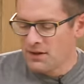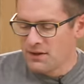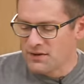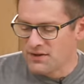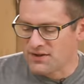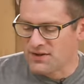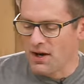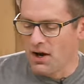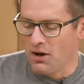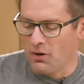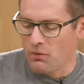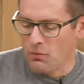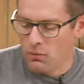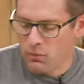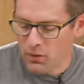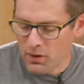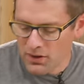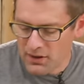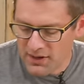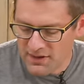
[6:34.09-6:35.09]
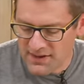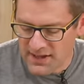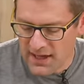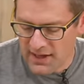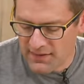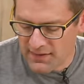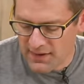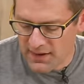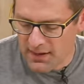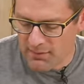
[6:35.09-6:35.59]
so we're gonna
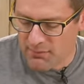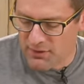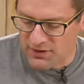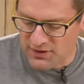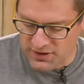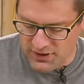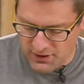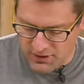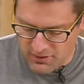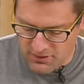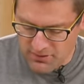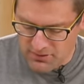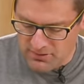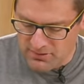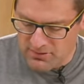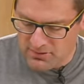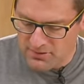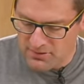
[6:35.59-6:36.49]
take the number two